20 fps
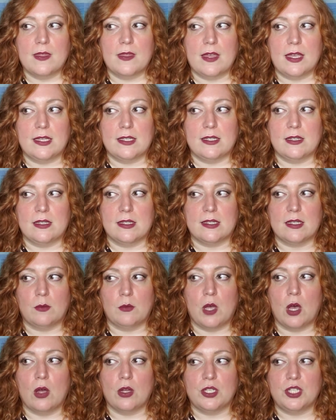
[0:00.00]
things in the
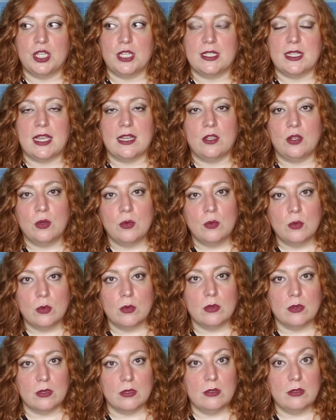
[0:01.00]
subconscious and
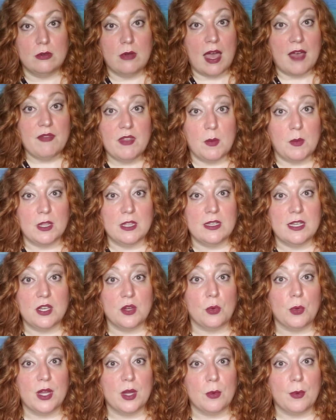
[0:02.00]
you have the ability
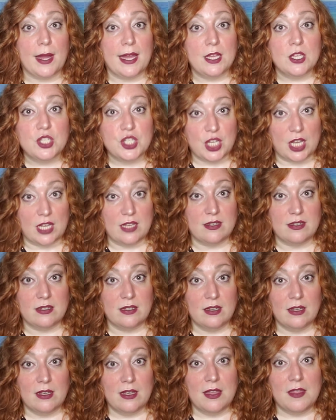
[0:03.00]
to rearrange it.
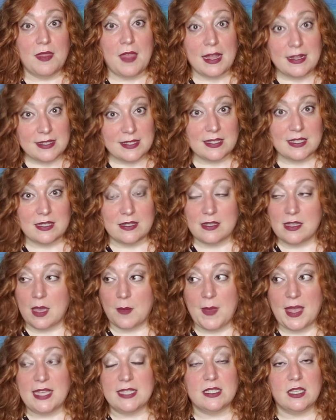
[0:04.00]
That's the
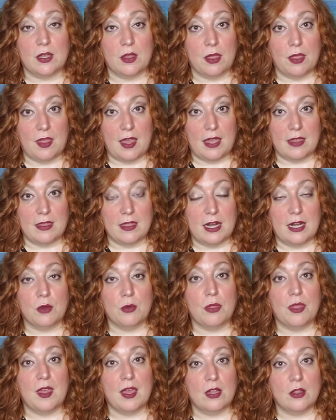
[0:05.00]
amazing thing that I
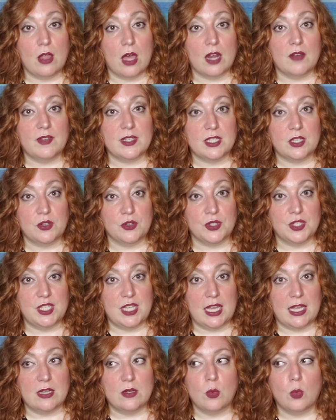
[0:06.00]
don't think a lot of us
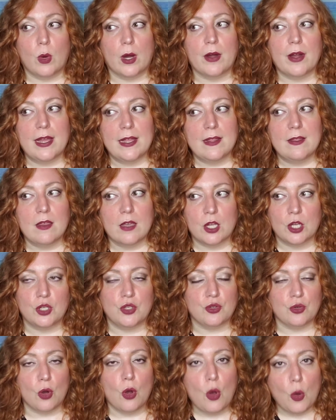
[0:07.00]
understand. We're in the
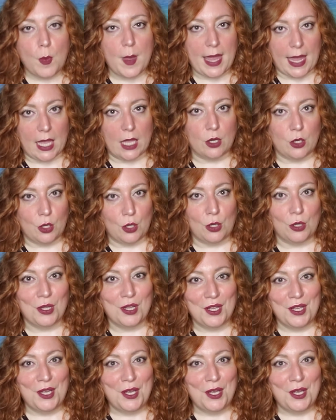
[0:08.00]
control panel,